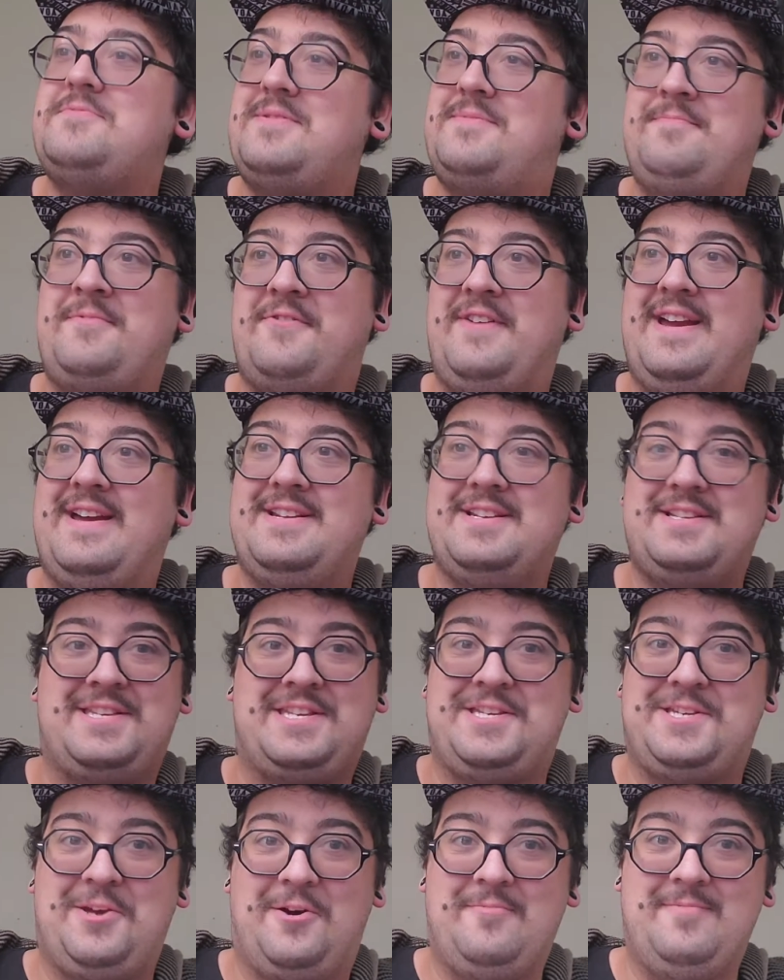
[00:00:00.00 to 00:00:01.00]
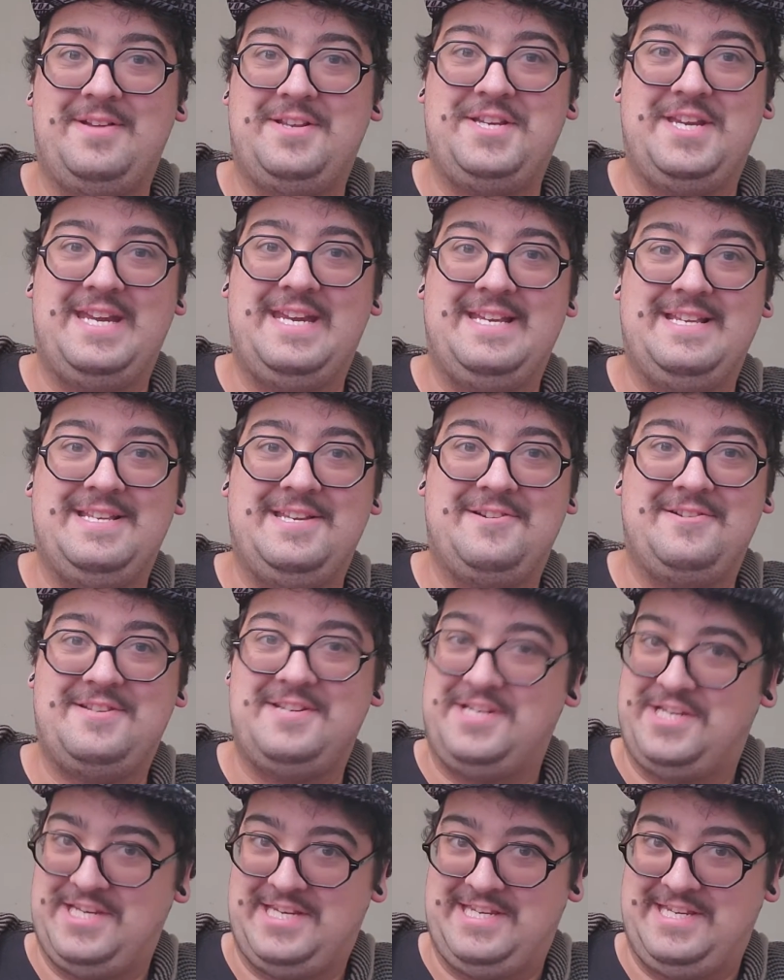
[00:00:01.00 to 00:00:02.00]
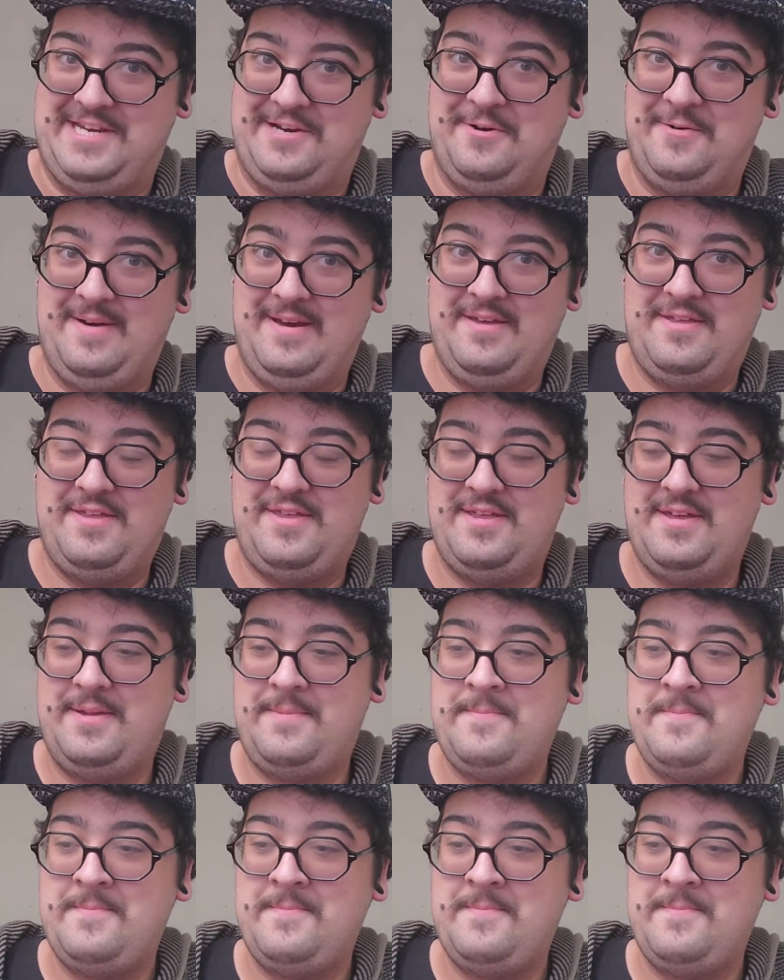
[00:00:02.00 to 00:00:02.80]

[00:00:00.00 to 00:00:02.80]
with Miranda so much easier to just deal with.